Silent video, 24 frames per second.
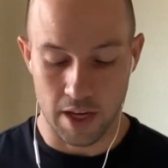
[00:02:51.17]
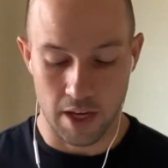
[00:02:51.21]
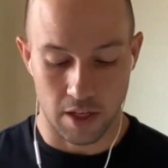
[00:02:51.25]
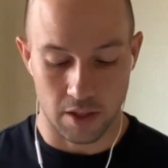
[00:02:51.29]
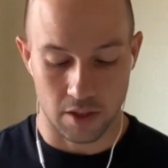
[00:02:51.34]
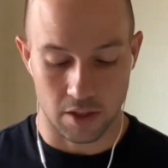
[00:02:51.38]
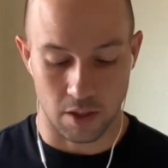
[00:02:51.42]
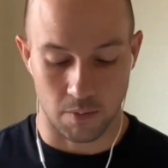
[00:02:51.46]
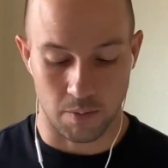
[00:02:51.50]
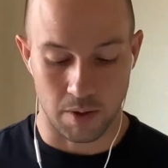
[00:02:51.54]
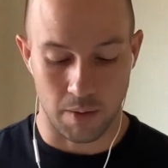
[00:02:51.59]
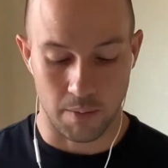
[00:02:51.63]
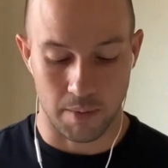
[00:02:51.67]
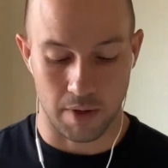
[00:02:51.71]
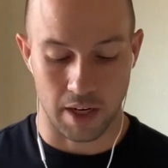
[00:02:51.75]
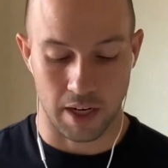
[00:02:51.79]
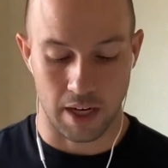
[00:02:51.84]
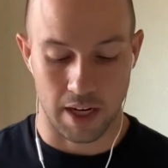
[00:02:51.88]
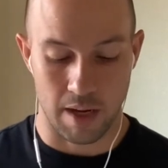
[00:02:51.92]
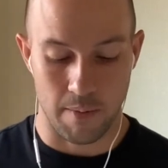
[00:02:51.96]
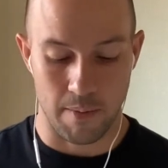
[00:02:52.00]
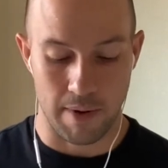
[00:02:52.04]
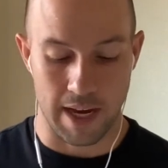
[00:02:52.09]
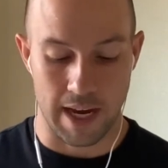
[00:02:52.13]
So pumpkin
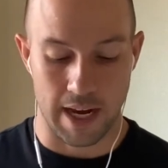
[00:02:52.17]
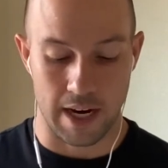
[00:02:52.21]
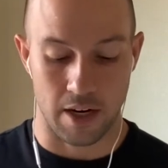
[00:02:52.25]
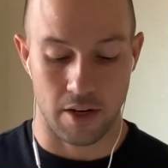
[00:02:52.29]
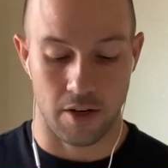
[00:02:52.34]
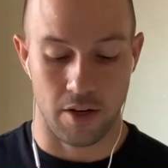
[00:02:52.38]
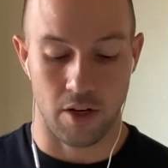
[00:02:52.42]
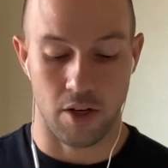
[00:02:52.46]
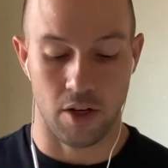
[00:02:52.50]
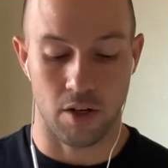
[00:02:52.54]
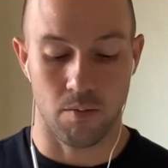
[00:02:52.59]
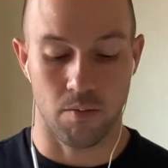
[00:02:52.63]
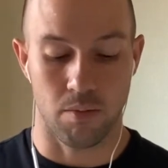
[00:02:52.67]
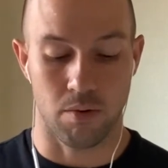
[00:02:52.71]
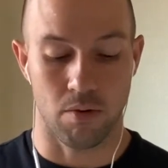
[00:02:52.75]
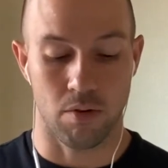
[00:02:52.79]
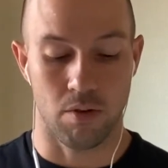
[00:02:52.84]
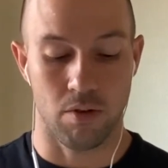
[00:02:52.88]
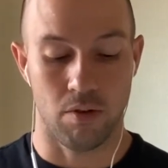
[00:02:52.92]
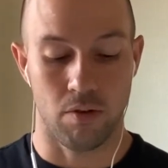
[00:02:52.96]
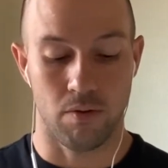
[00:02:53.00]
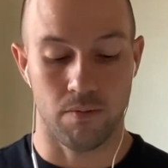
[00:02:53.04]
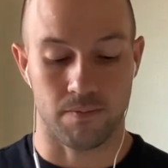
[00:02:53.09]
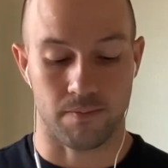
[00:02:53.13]
can be added to your
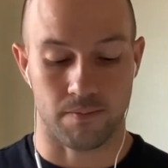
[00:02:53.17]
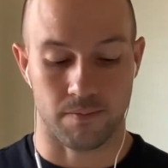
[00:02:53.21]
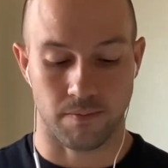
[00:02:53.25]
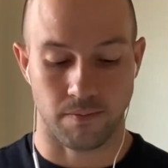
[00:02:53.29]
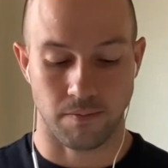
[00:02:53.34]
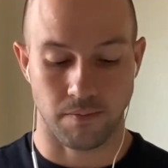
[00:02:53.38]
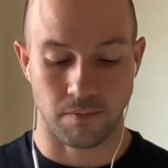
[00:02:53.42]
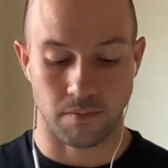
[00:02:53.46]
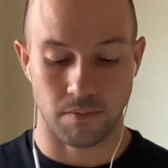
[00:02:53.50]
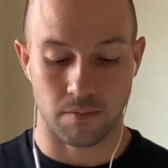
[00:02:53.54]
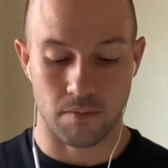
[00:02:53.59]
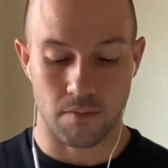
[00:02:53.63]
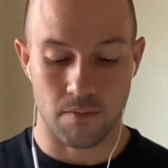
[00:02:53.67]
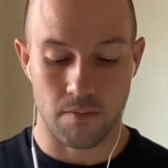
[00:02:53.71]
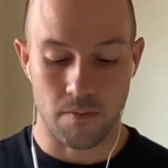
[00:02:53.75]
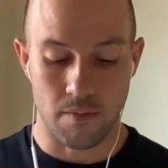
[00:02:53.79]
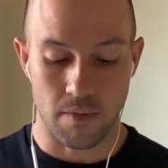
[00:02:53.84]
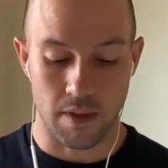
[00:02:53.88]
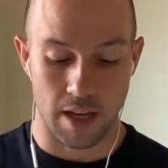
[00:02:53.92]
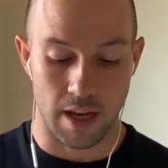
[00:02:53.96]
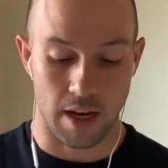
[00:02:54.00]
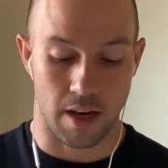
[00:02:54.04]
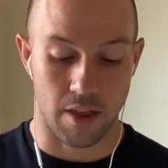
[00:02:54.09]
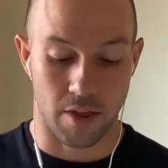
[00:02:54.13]
brew
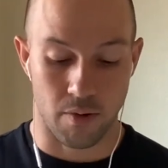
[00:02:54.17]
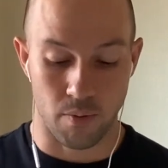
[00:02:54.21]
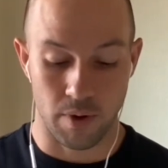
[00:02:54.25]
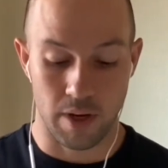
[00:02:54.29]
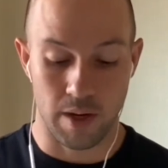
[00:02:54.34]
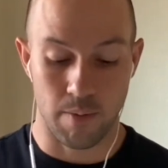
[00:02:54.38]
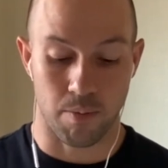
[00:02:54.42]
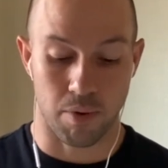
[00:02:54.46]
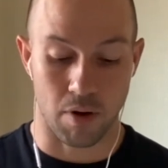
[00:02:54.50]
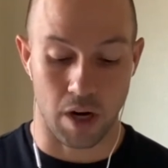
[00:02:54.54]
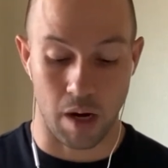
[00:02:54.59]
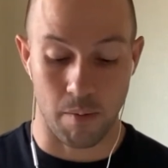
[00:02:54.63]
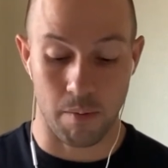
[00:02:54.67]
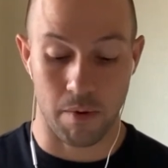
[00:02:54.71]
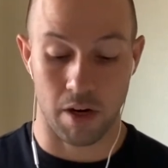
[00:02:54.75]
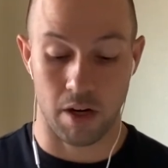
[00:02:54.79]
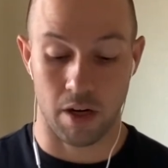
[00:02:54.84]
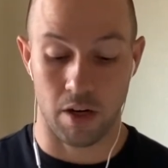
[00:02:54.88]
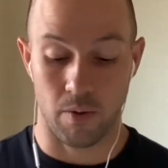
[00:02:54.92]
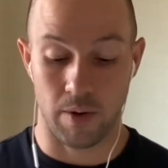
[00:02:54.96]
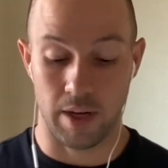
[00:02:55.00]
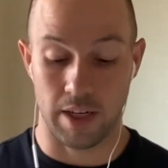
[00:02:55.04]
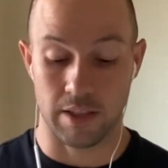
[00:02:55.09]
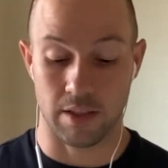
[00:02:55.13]
in 3
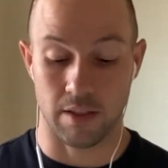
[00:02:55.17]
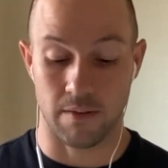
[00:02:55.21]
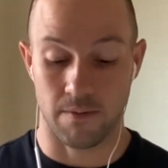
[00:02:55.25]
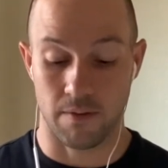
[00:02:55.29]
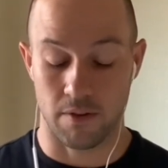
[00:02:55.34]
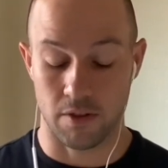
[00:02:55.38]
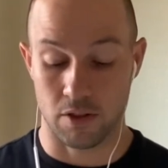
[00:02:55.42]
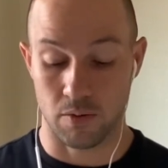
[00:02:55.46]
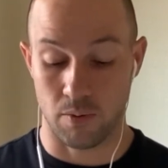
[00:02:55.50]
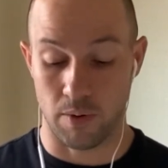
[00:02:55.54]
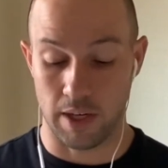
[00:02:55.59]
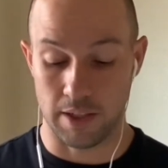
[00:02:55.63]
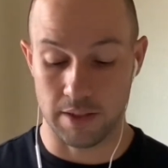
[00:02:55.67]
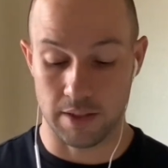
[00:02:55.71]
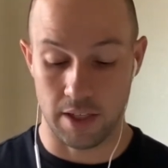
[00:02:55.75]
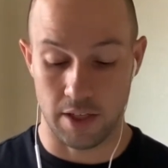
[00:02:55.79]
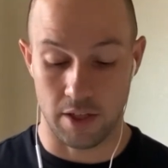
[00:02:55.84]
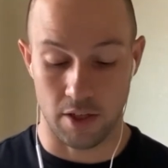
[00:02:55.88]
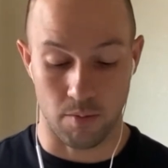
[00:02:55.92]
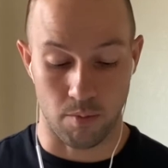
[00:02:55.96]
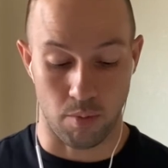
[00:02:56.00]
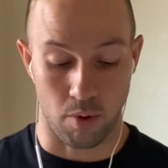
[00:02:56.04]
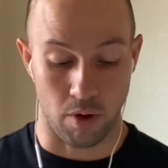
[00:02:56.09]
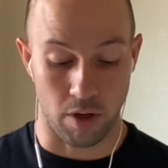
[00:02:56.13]
primary ways. The first way is in
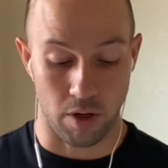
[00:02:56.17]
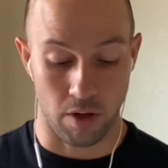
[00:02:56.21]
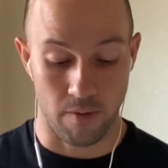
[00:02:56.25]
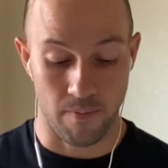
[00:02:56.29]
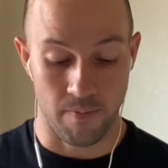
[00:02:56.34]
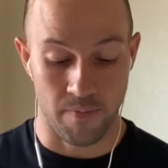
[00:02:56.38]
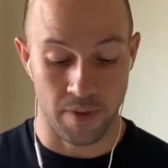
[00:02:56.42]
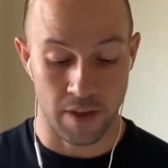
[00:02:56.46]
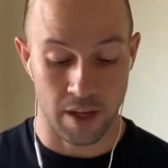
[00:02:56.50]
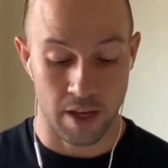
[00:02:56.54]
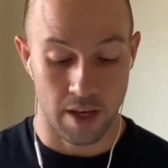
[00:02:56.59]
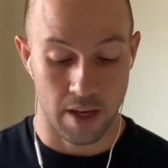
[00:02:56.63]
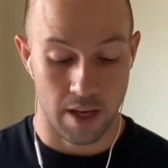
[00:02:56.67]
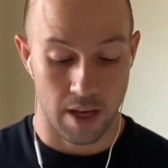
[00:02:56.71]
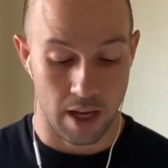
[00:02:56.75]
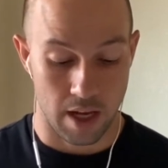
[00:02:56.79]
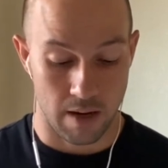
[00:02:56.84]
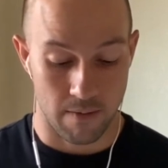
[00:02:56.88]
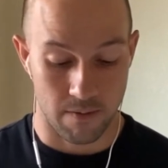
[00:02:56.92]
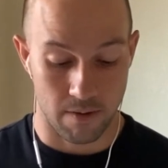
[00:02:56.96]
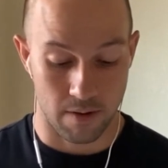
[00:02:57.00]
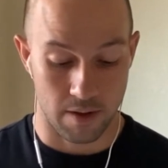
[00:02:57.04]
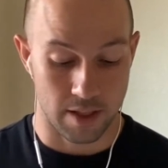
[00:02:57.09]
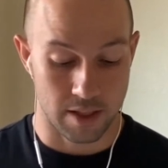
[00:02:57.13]
your boil,
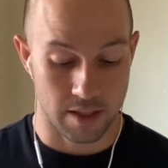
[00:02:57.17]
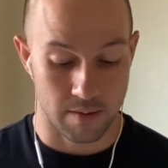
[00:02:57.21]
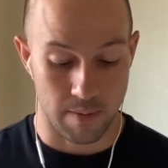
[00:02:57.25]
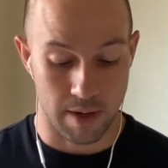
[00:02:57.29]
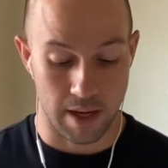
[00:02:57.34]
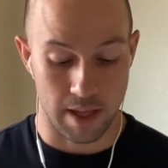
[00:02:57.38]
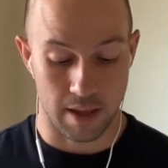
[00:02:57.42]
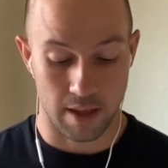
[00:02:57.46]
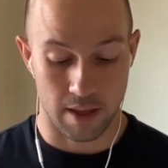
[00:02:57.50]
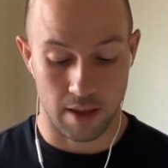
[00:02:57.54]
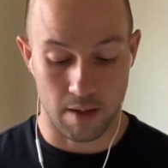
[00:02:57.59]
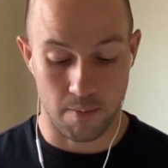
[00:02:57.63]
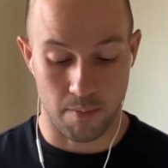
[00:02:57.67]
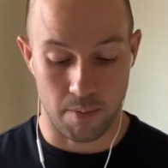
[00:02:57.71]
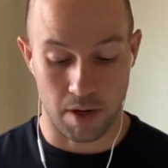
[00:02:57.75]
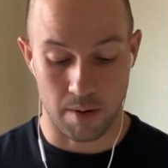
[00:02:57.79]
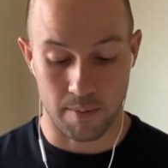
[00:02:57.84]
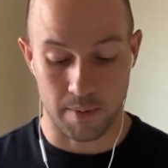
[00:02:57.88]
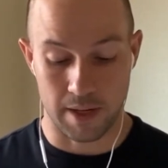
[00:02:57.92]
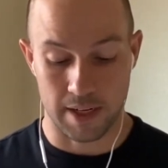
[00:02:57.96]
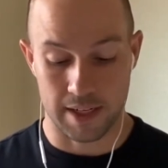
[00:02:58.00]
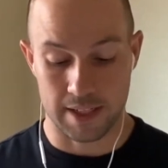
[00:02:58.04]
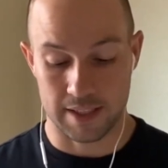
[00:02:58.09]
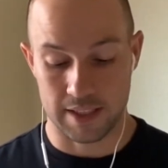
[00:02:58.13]
and for this method, the
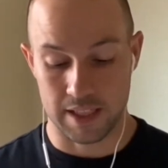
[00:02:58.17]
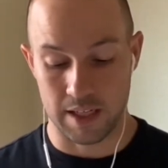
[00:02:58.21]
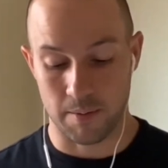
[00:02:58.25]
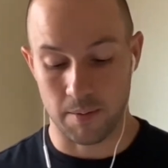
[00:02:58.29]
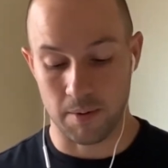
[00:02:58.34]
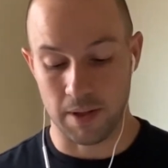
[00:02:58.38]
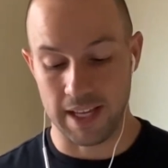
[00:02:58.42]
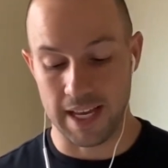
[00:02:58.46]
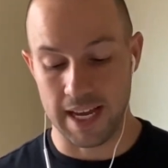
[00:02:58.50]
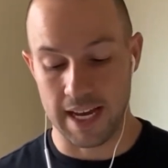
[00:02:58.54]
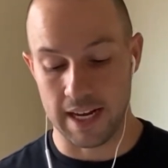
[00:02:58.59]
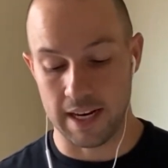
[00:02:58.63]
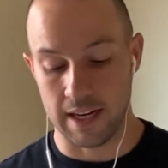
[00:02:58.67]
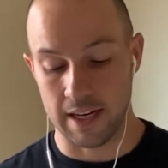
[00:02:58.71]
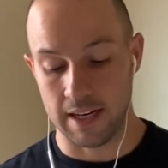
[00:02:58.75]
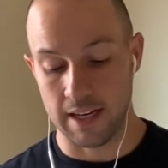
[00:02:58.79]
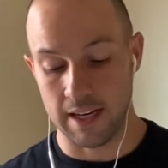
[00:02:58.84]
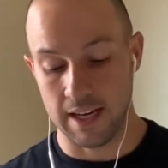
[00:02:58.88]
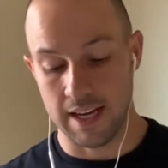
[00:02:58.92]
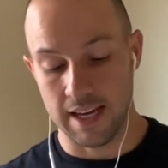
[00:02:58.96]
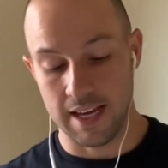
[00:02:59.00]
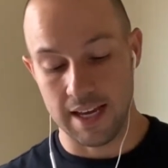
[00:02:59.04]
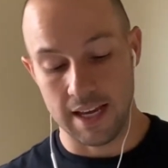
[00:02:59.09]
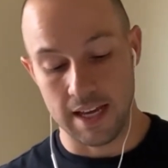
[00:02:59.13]
pumpkin is typically added
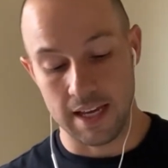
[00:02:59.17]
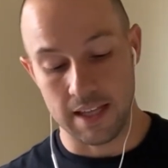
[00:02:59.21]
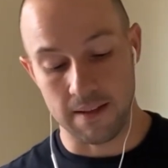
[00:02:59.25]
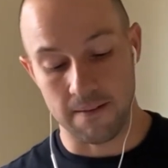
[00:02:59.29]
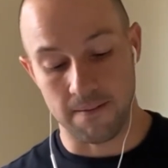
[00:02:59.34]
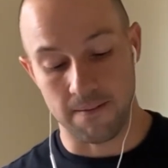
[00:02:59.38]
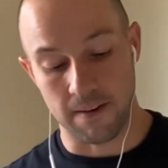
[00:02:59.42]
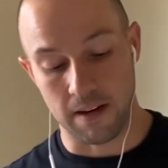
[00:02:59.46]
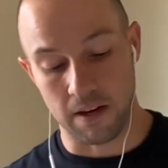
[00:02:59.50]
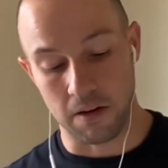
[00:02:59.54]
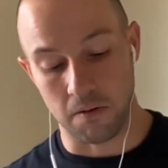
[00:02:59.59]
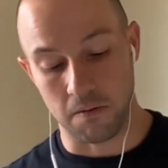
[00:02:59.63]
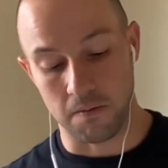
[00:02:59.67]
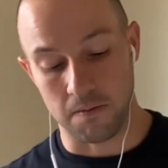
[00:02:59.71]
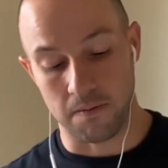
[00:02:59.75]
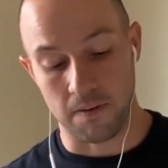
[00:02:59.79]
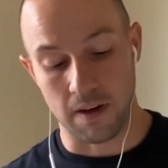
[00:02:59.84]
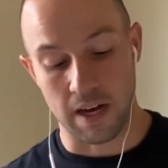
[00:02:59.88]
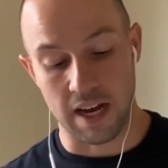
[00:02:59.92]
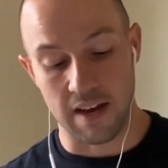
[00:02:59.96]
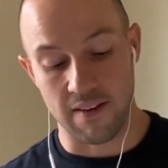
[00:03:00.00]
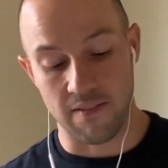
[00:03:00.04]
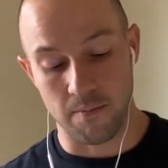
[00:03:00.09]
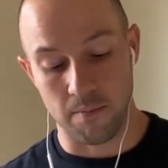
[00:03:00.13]
in the final
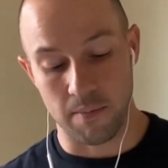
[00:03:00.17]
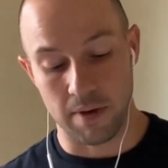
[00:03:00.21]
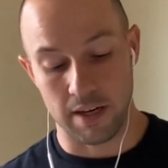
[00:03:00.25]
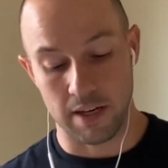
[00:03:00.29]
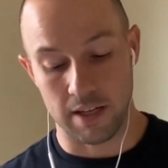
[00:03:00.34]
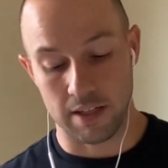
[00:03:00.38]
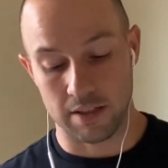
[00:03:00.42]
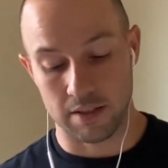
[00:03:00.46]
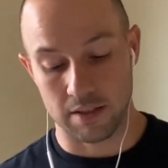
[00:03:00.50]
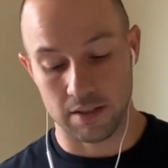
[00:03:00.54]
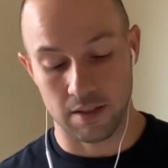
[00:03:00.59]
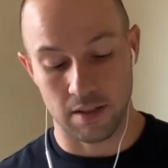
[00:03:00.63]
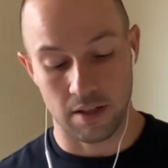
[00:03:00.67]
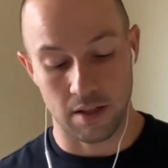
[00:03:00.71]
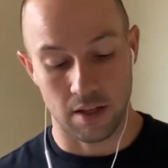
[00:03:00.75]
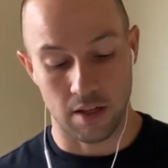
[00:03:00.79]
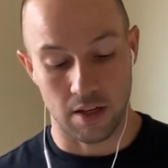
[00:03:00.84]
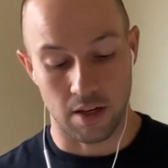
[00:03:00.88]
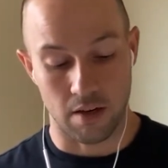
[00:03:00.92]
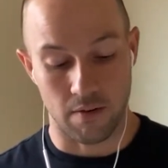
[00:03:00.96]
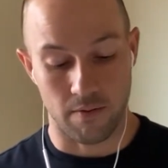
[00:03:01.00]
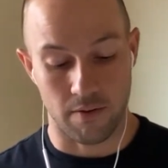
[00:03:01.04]
5 minutes of